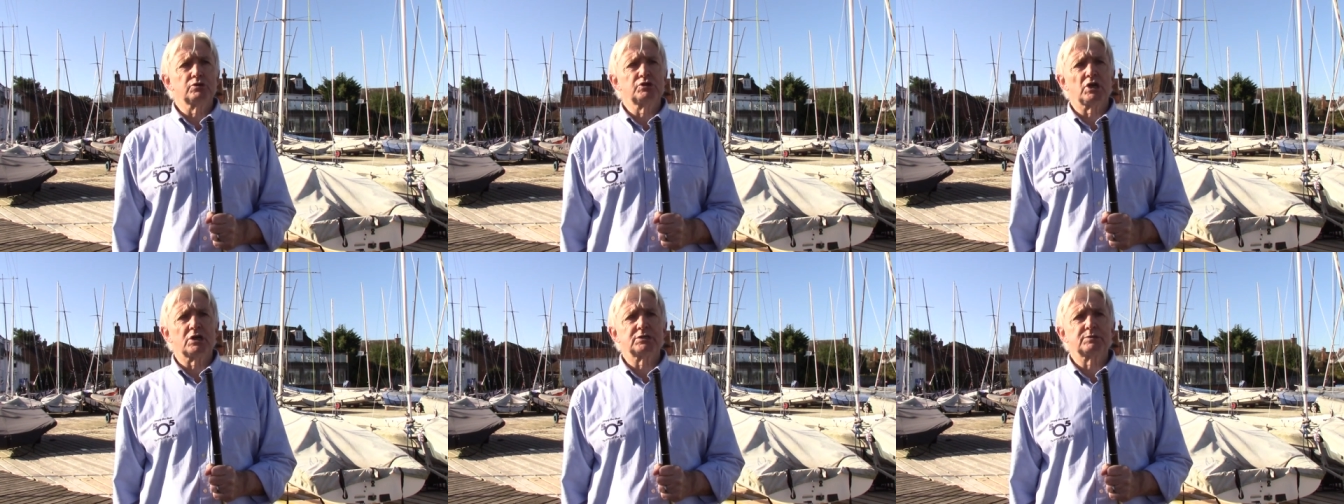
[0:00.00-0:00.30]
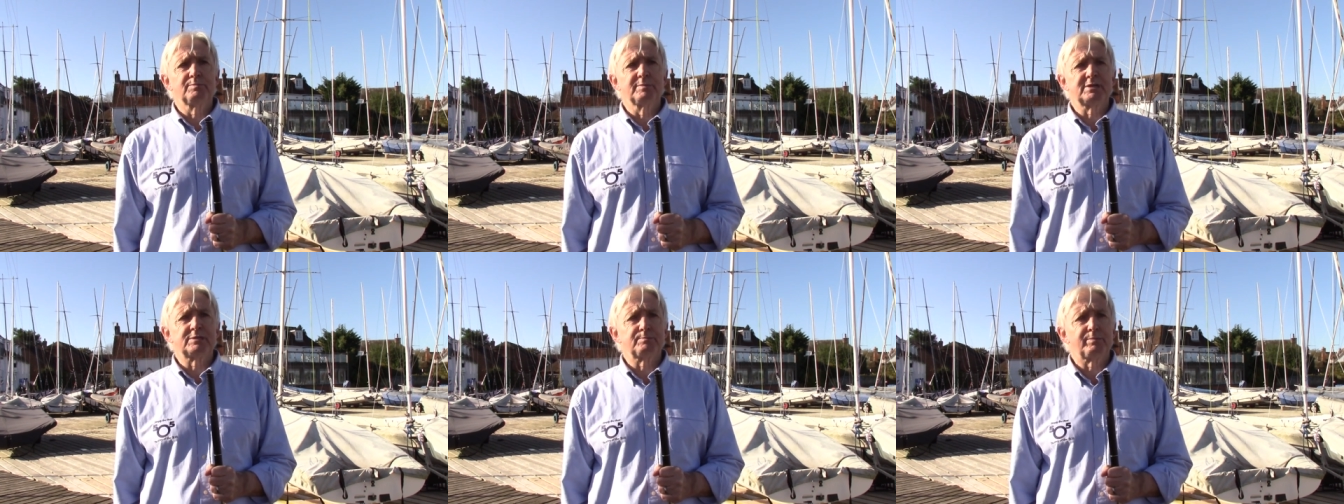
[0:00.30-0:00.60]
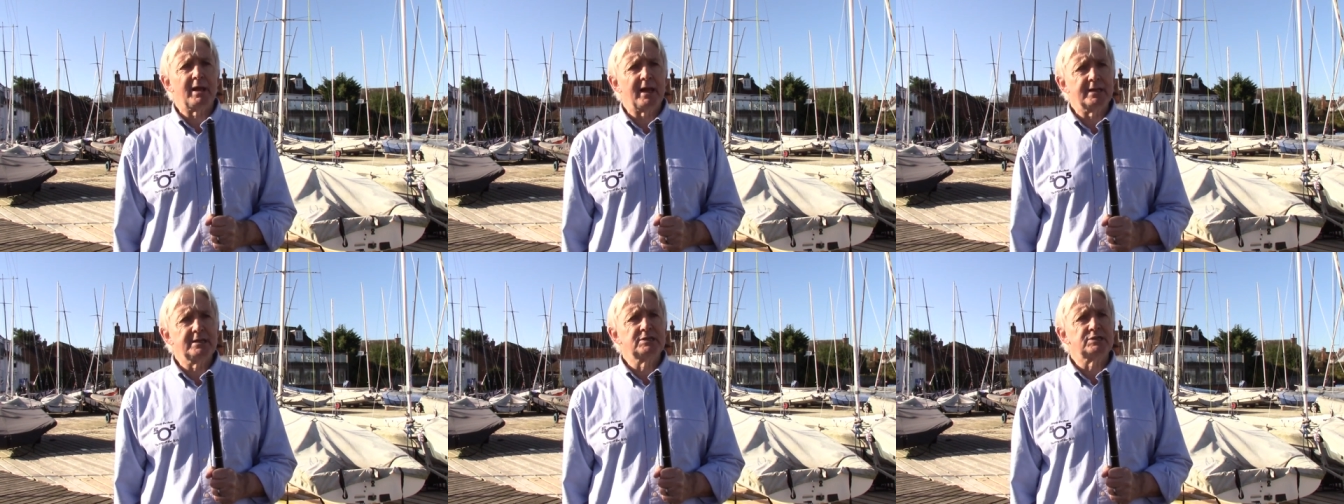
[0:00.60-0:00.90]
just
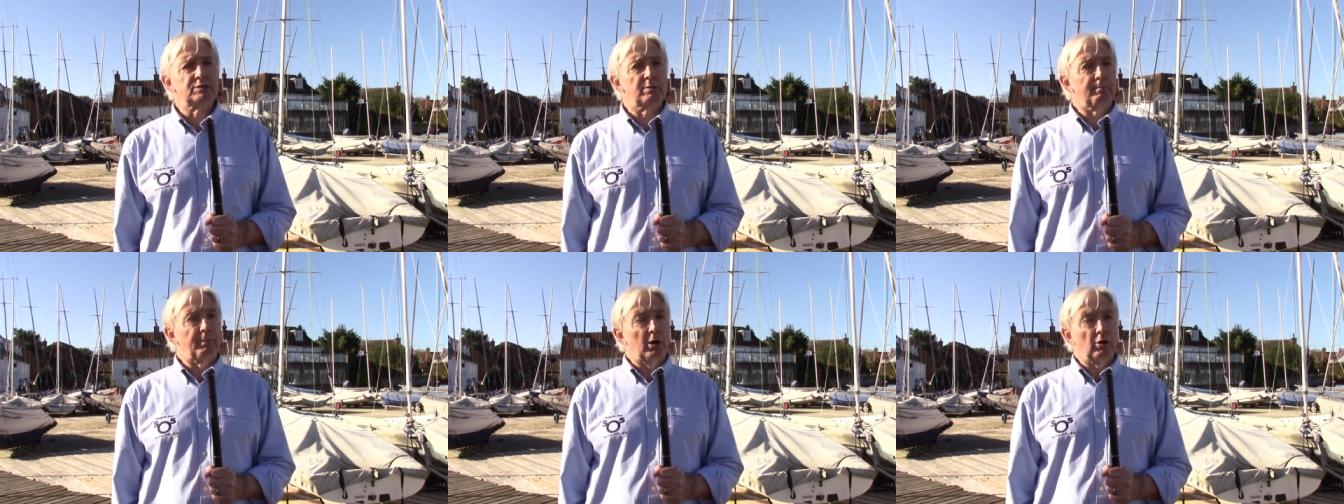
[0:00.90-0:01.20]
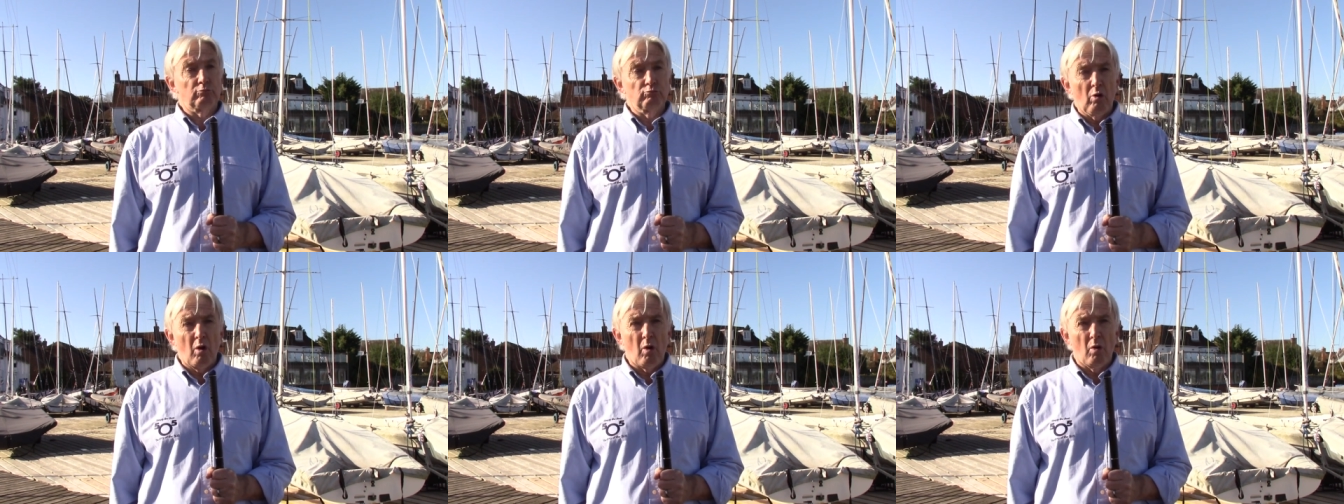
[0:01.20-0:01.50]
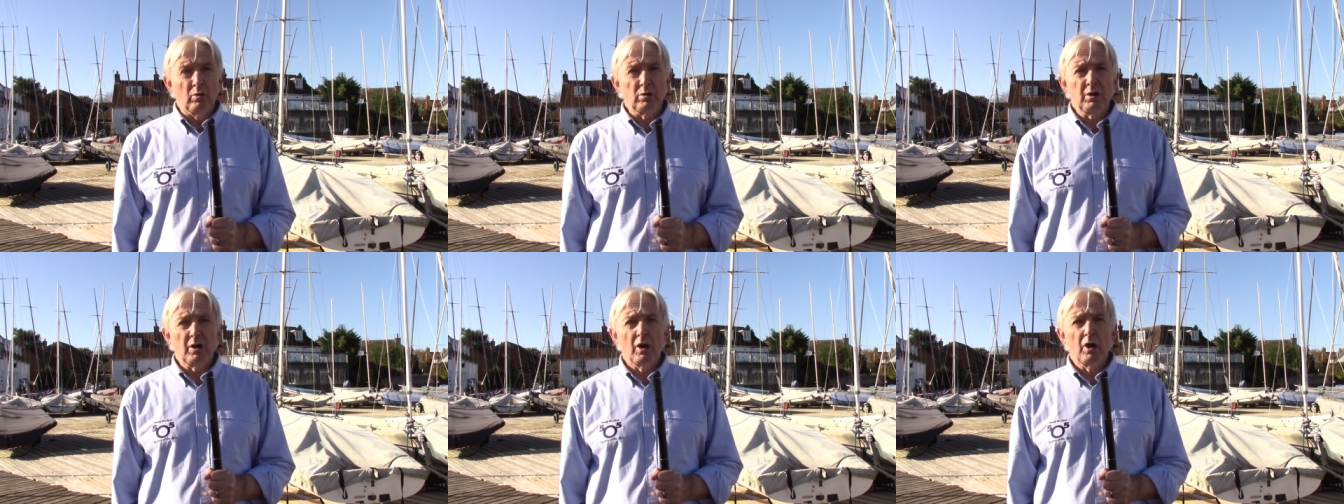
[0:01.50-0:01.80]
misplaced but
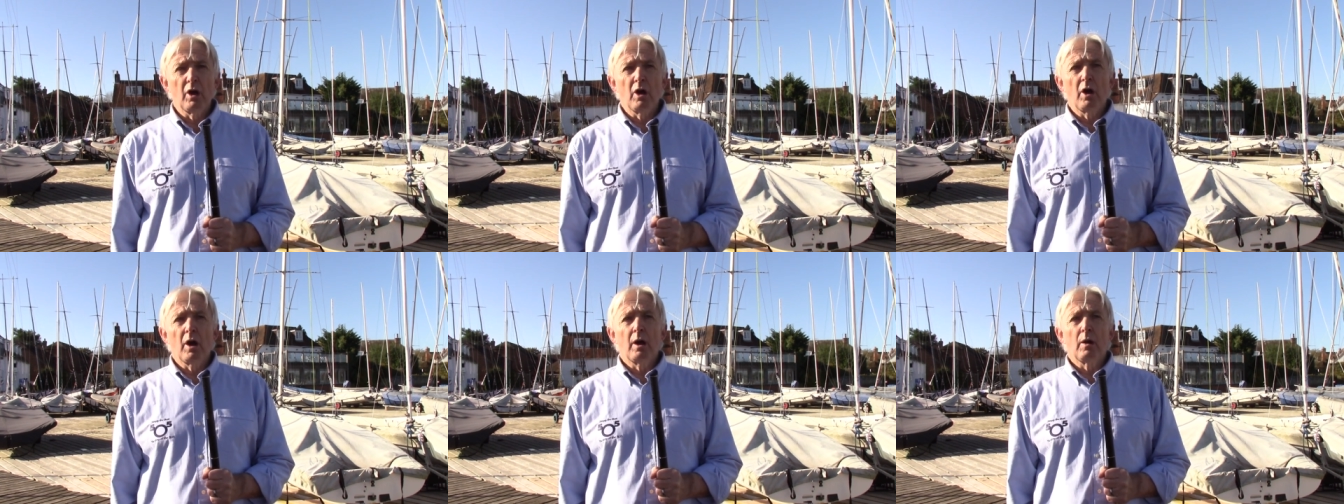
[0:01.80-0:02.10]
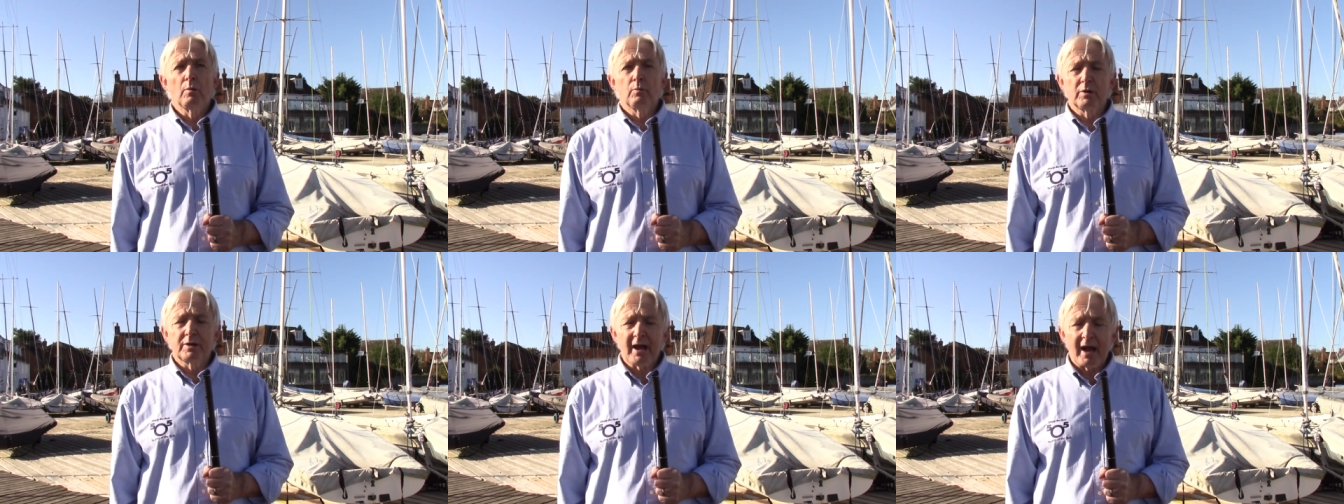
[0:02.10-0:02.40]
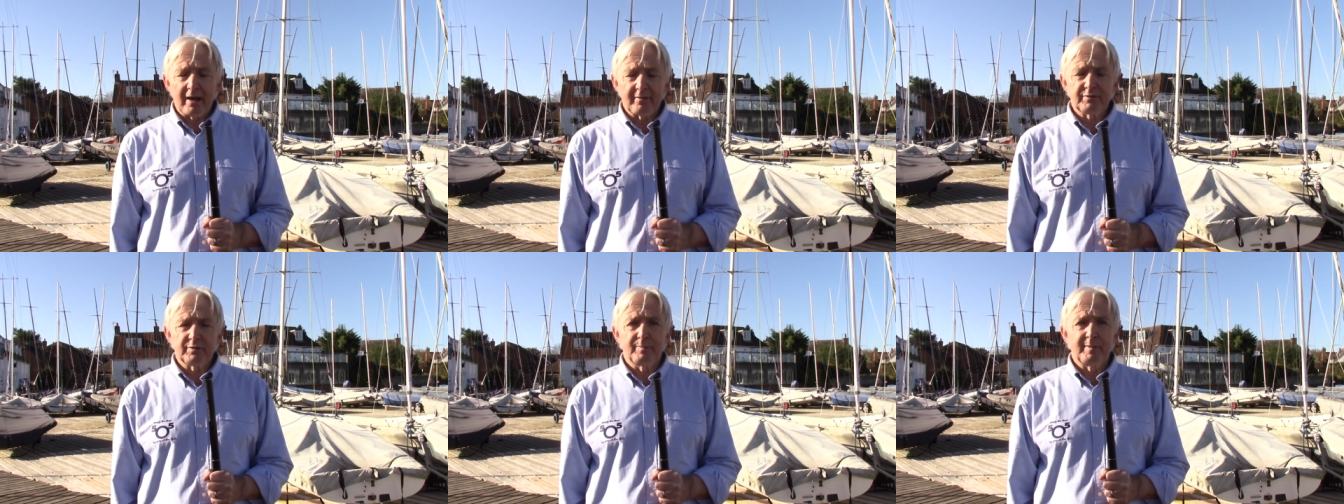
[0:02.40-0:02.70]
wrong would
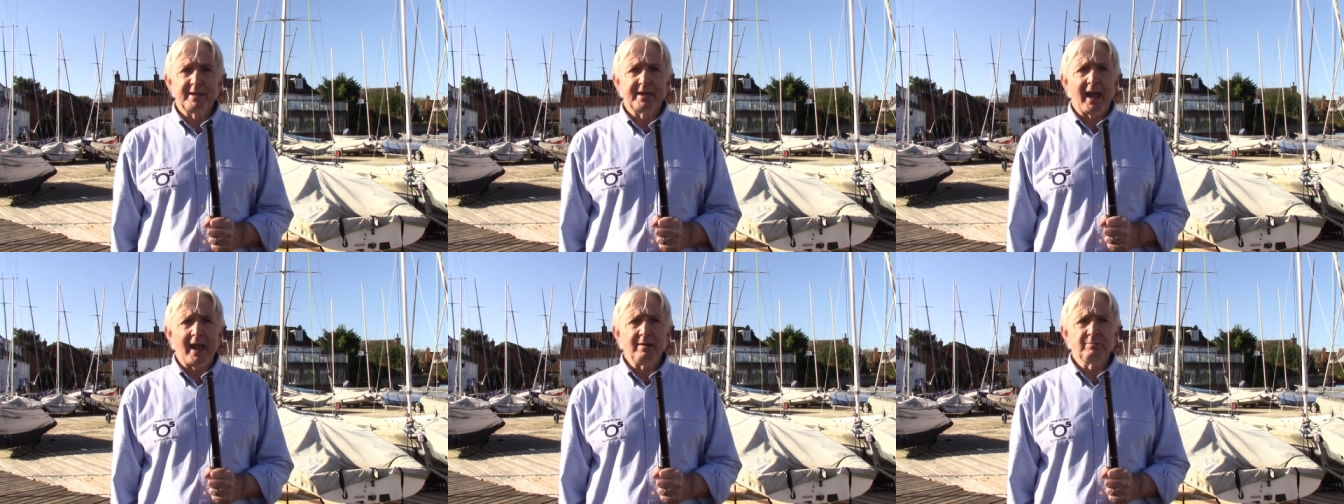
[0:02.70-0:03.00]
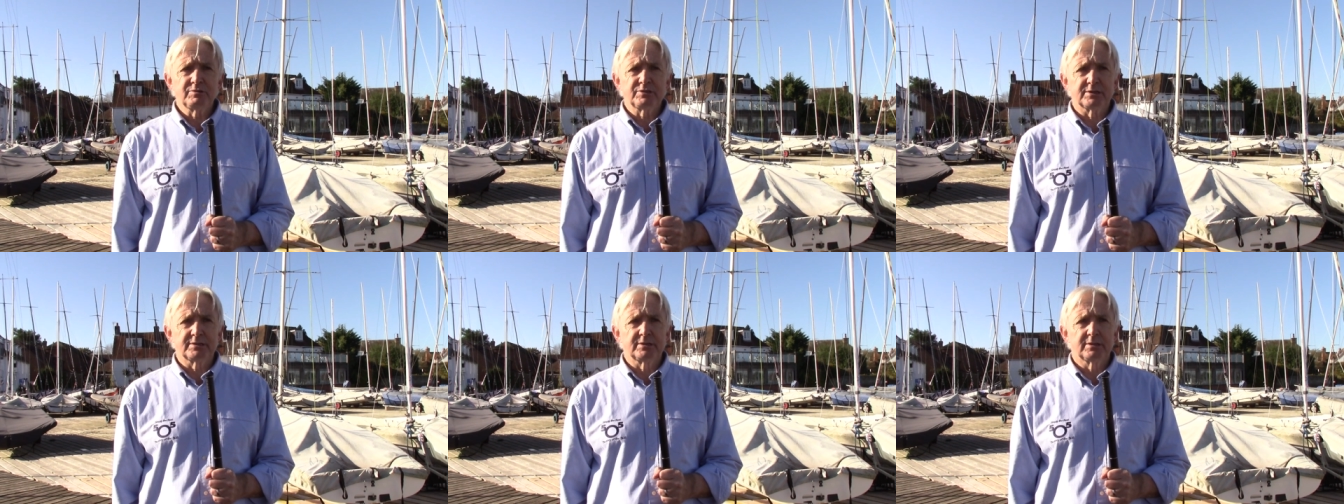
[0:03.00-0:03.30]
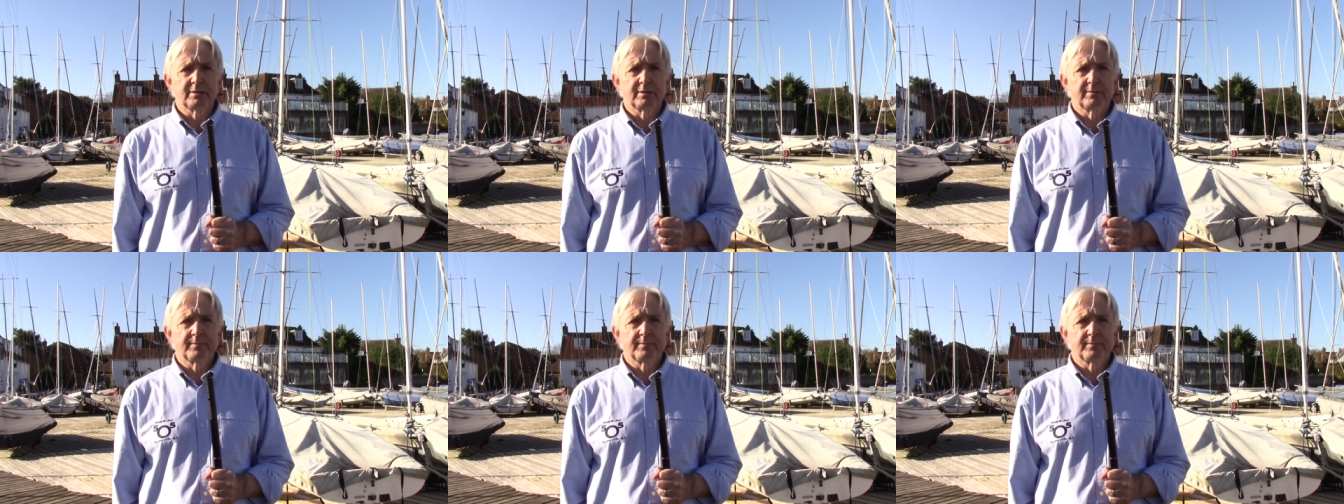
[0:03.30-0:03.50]
have to be countered.